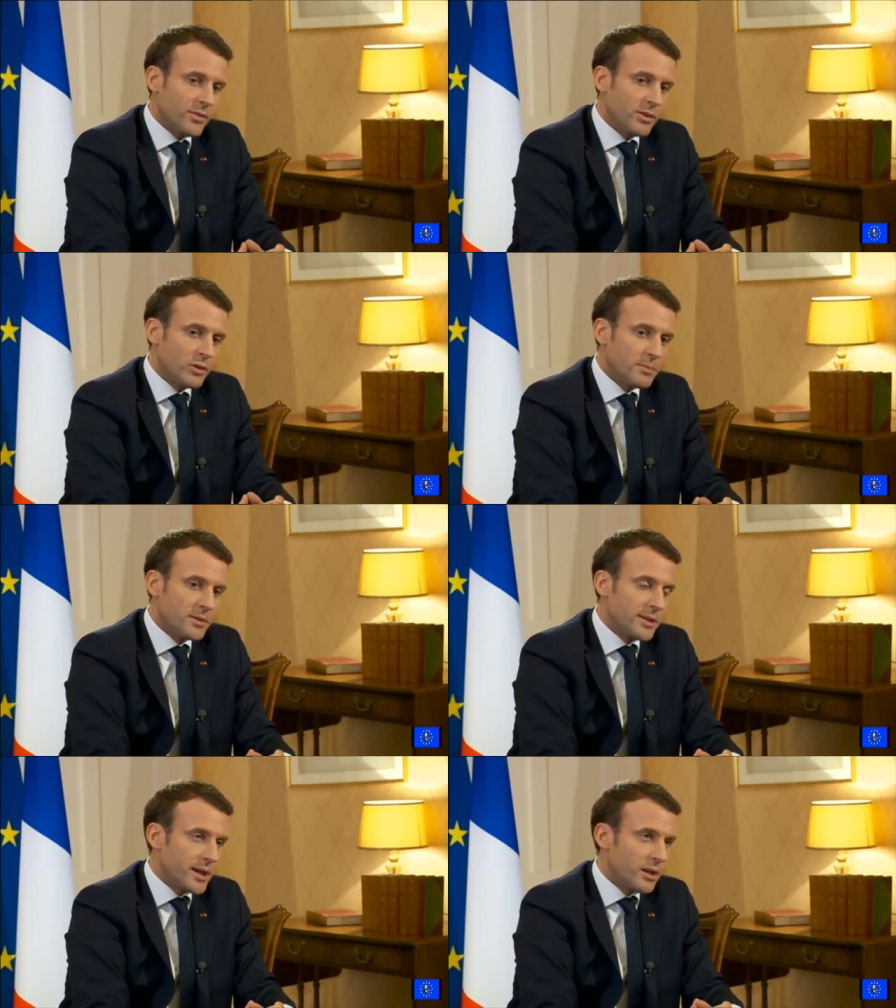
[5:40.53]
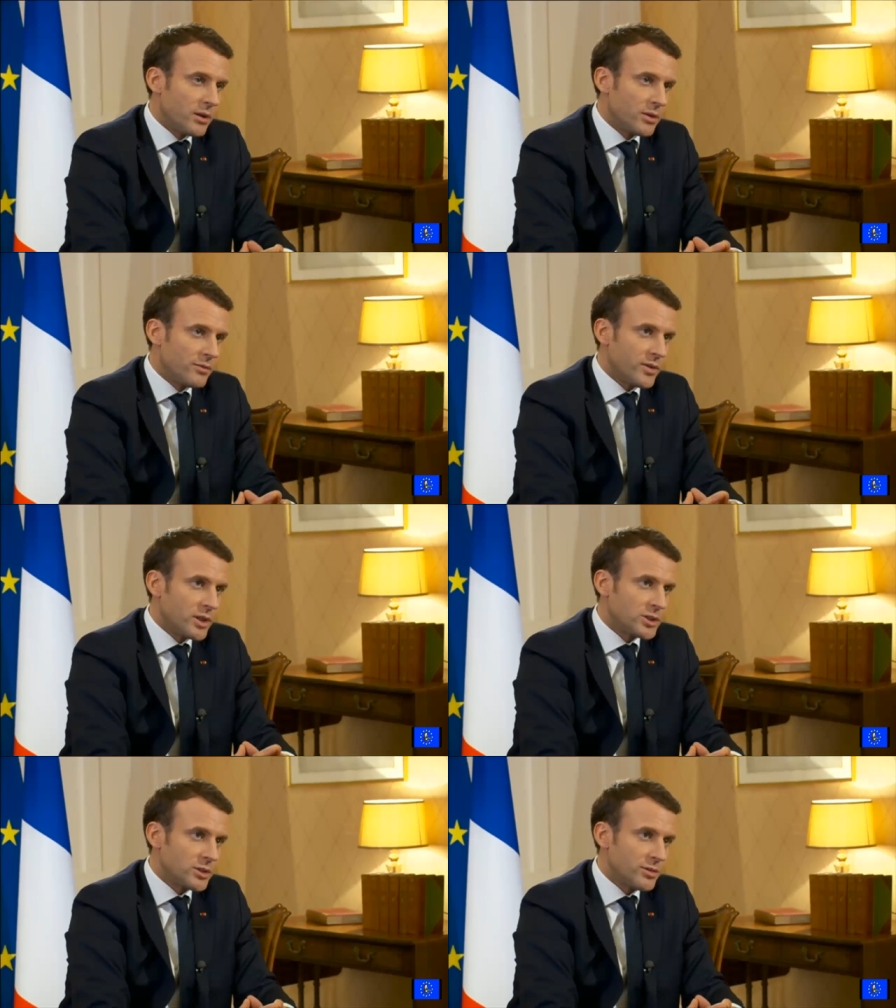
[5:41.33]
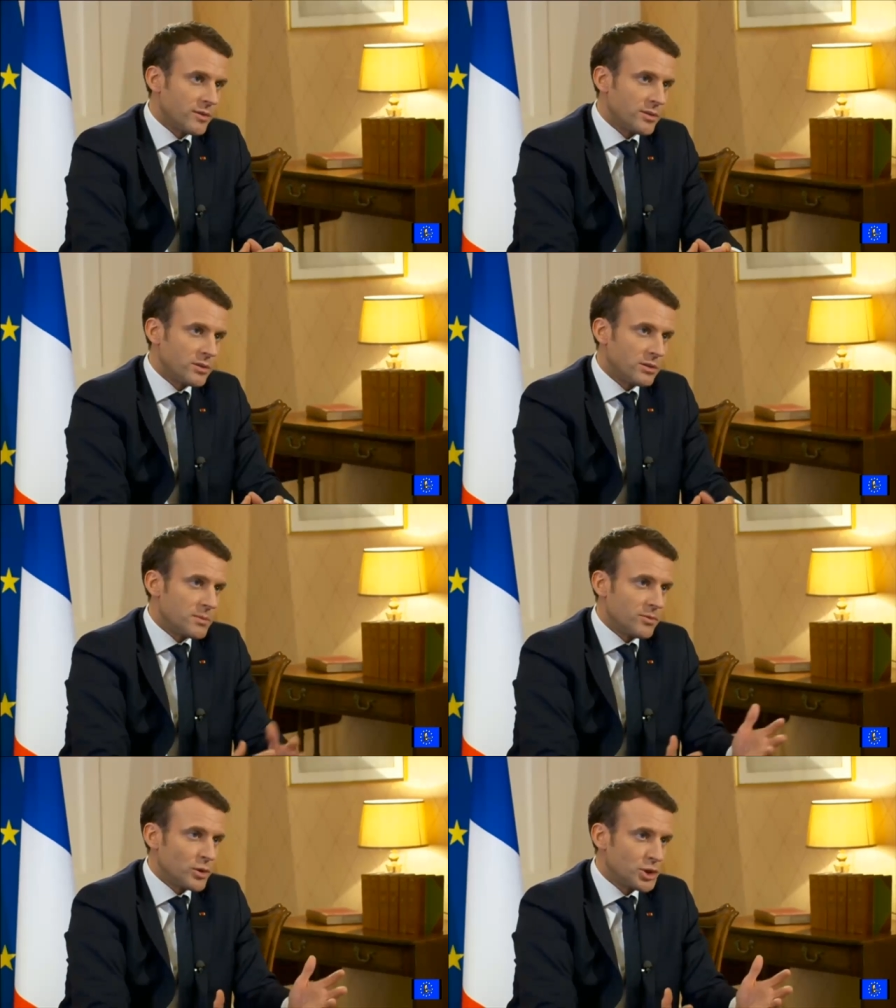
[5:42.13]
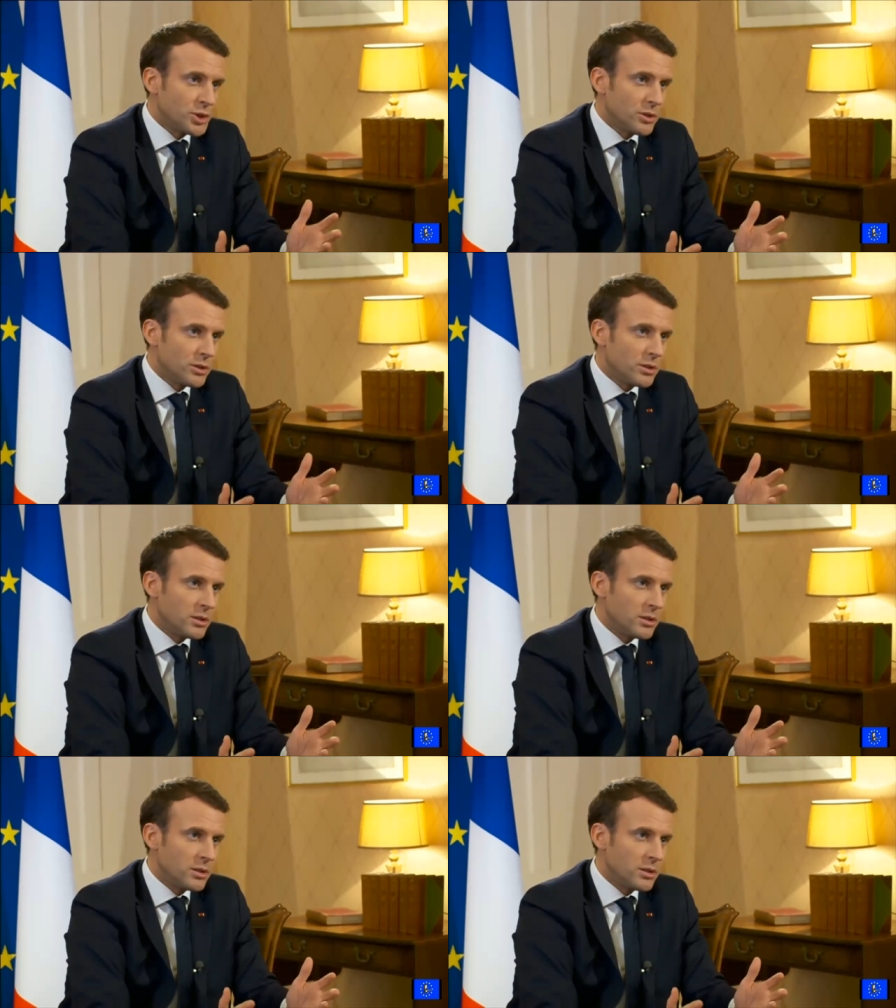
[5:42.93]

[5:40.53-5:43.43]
European dialogue on financial services, but for sure,